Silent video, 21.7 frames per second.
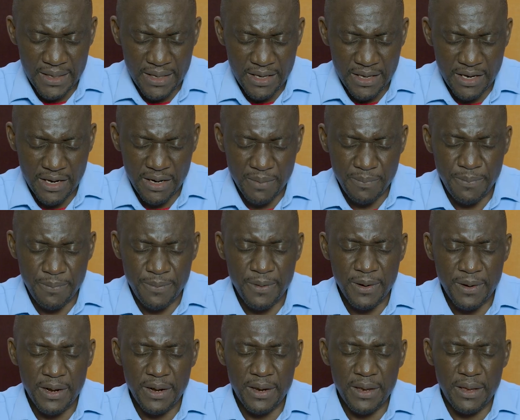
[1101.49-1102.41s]
Help
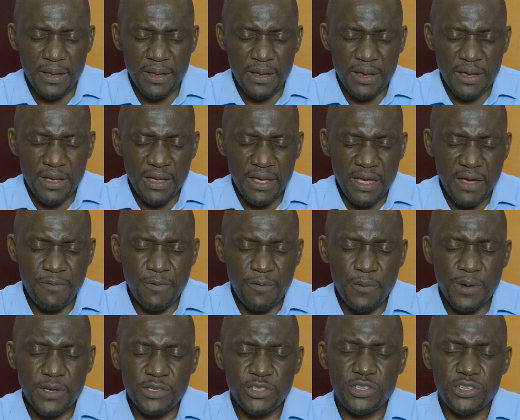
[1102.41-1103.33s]

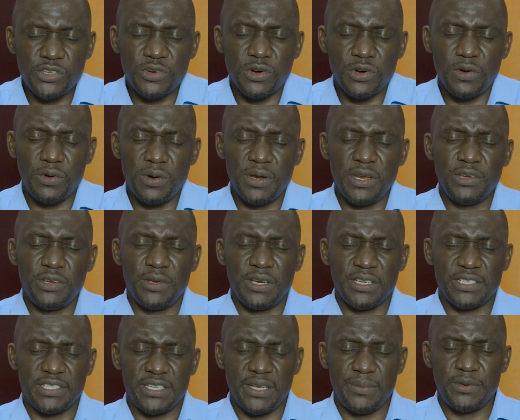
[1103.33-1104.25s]
everyone struggling to
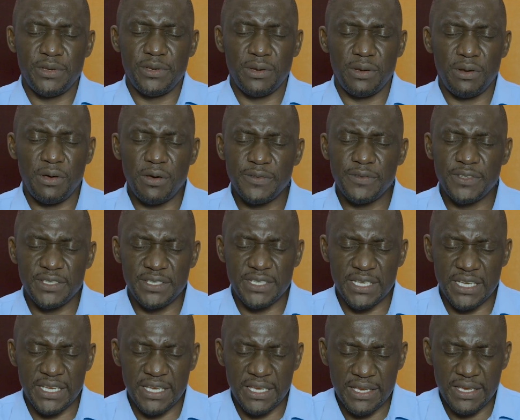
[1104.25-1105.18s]
accept Your love
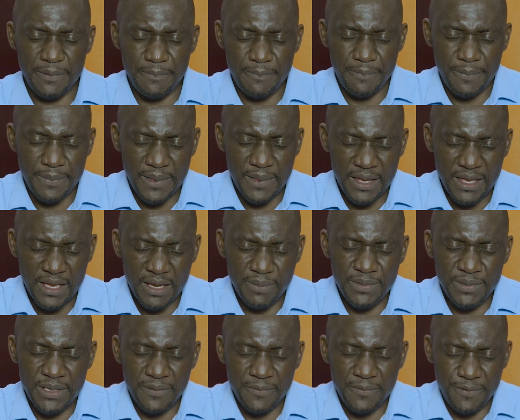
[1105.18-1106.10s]
today.
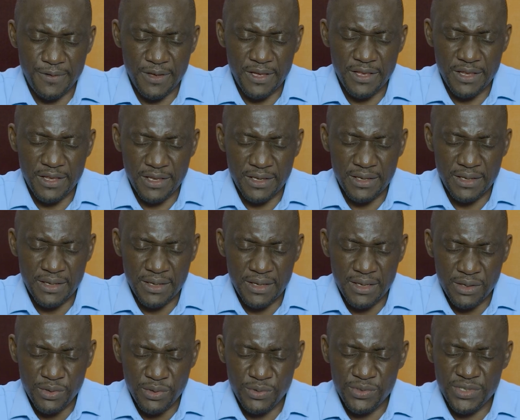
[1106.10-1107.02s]
Help them, Father,
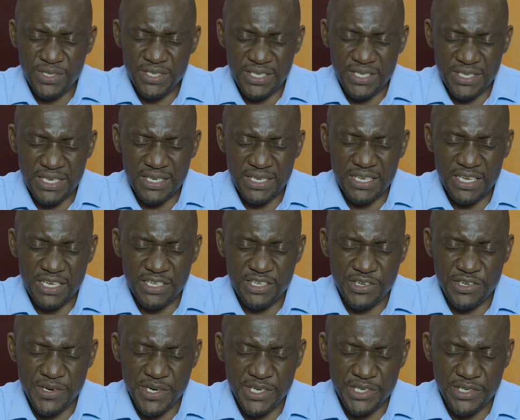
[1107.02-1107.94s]
to see that they are
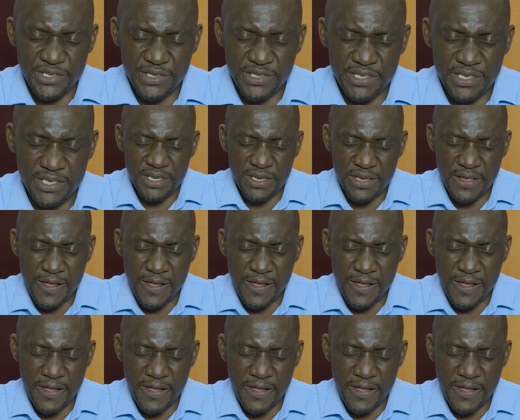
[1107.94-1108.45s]
treasured,